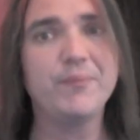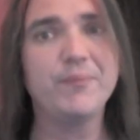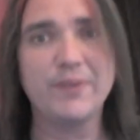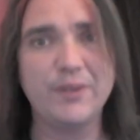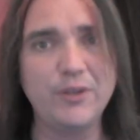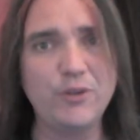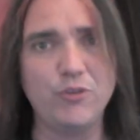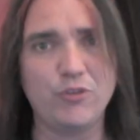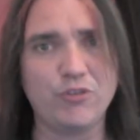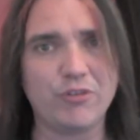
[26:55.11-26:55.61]

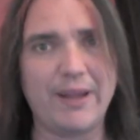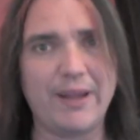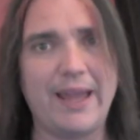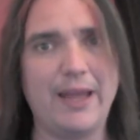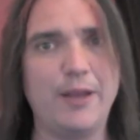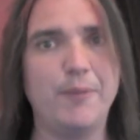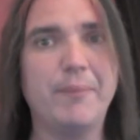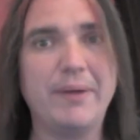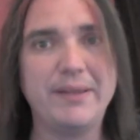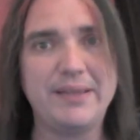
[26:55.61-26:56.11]
Use your
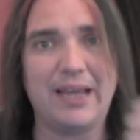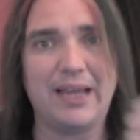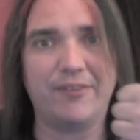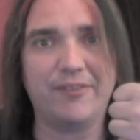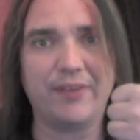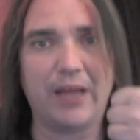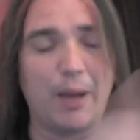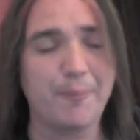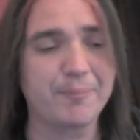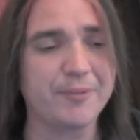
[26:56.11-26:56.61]
head. But
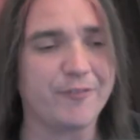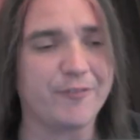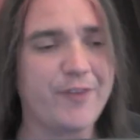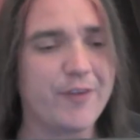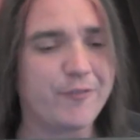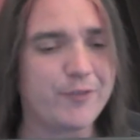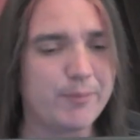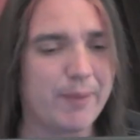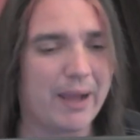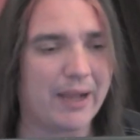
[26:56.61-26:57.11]
yes, up to
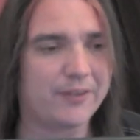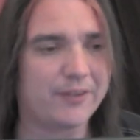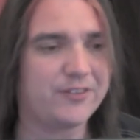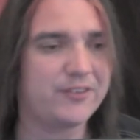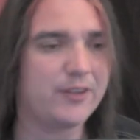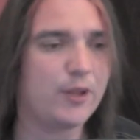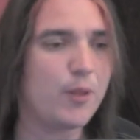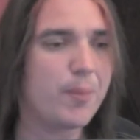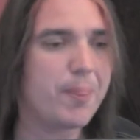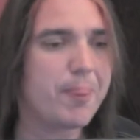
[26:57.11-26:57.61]

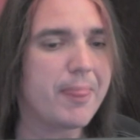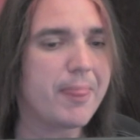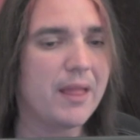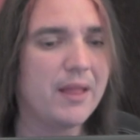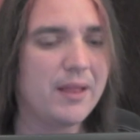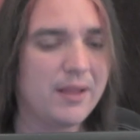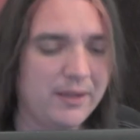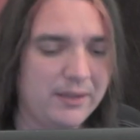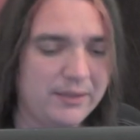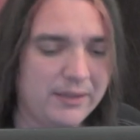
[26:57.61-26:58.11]
$50.
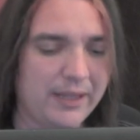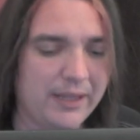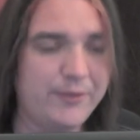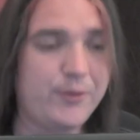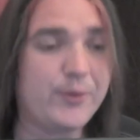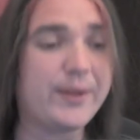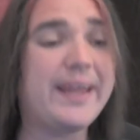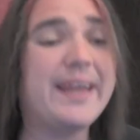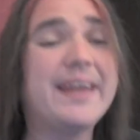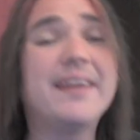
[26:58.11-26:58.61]
And
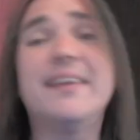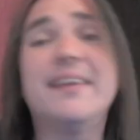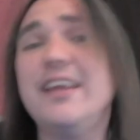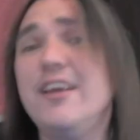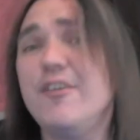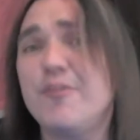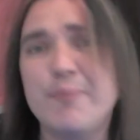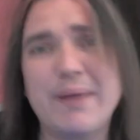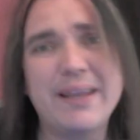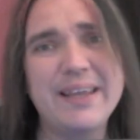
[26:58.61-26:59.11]
you can't
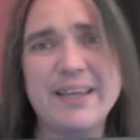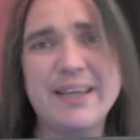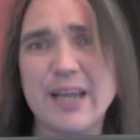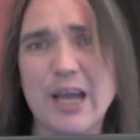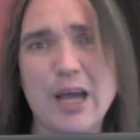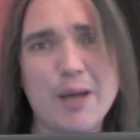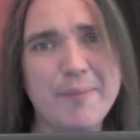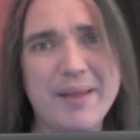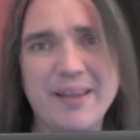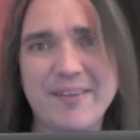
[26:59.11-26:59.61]
leave many
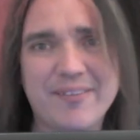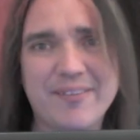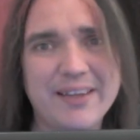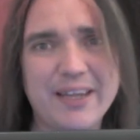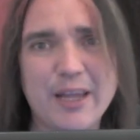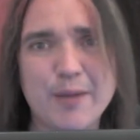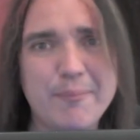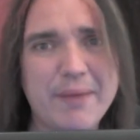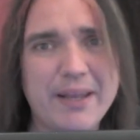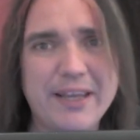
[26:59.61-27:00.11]
comments and
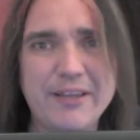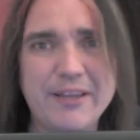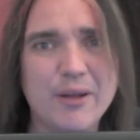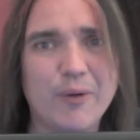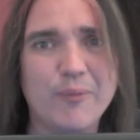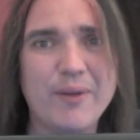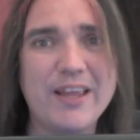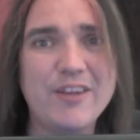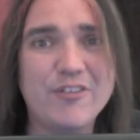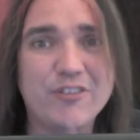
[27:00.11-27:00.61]
get many
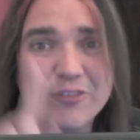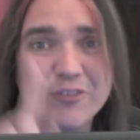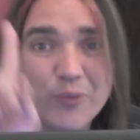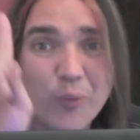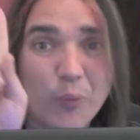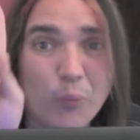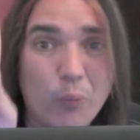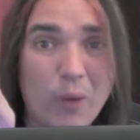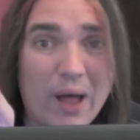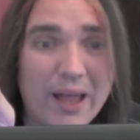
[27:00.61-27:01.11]
donations.
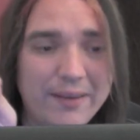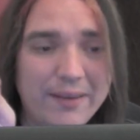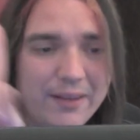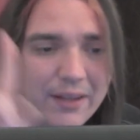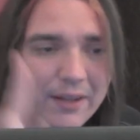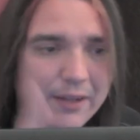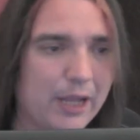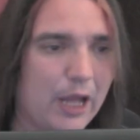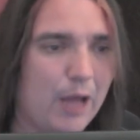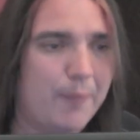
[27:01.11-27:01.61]
One
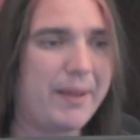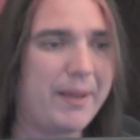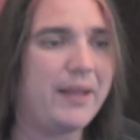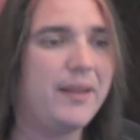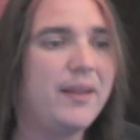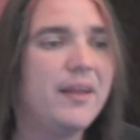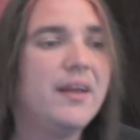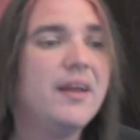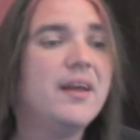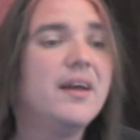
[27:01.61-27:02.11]
comment.
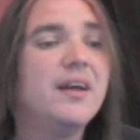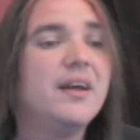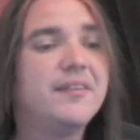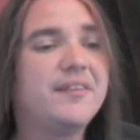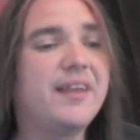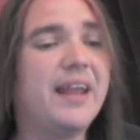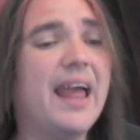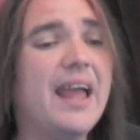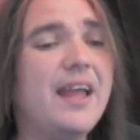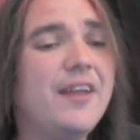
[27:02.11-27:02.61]

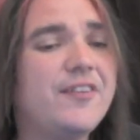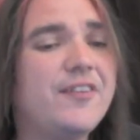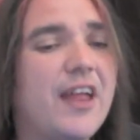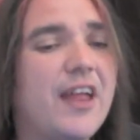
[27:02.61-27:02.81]
Today's